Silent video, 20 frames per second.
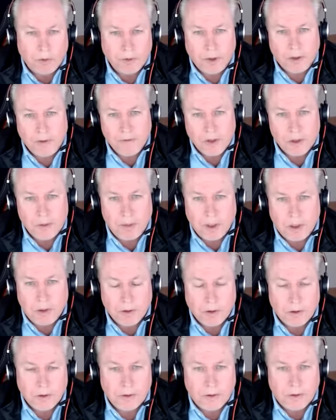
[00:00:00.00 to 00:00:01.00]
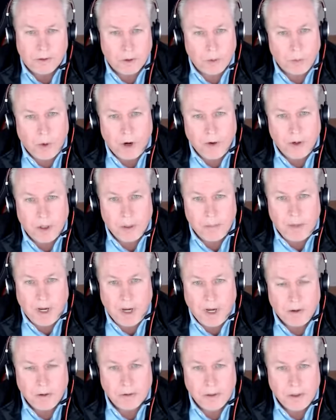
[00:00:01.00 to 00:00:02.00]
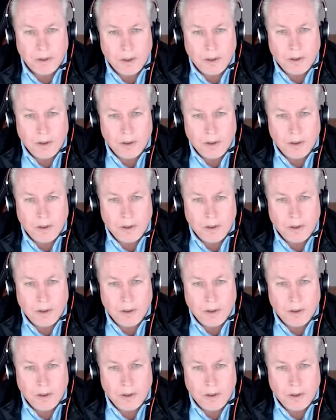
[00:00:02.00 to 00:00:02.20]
nervous because they're worried about